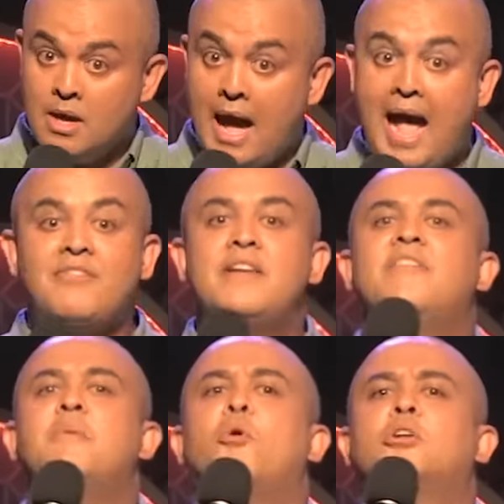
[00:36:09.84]
I've
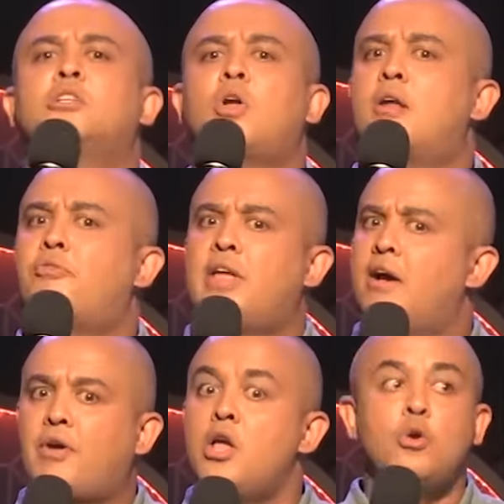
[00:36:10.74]
never bought a
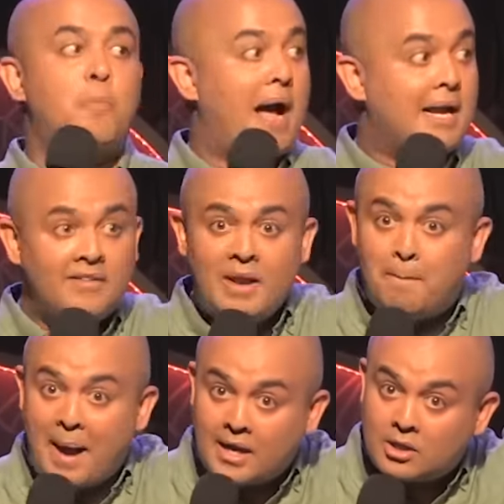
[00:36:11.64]
tolofia. You buy it in a
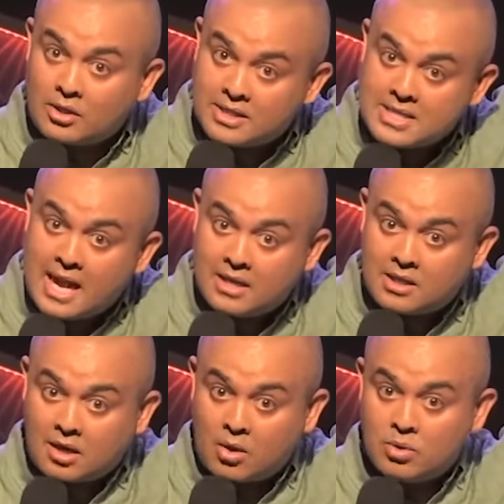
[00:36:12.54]
bucket on the side of
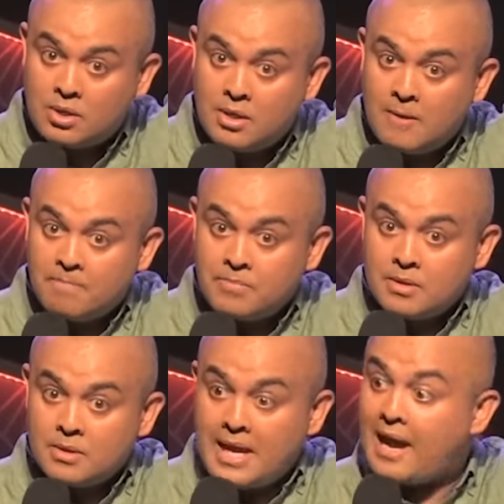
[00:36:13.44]
the road.
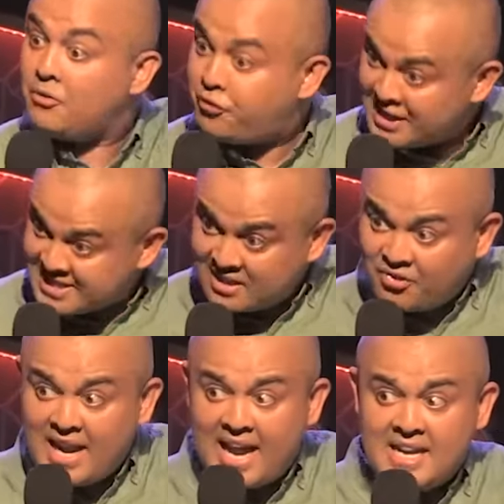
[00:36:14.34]
Jy gaan vassit
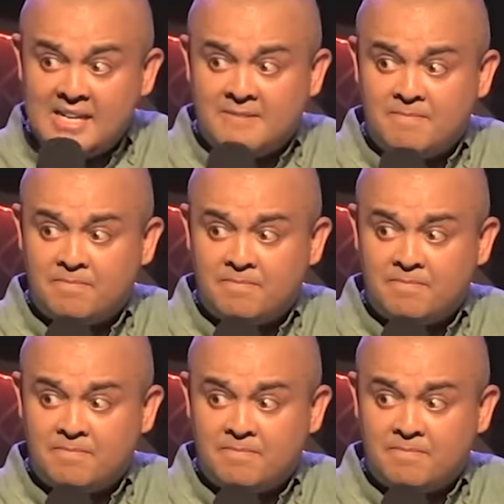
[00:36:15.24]
van hy ding.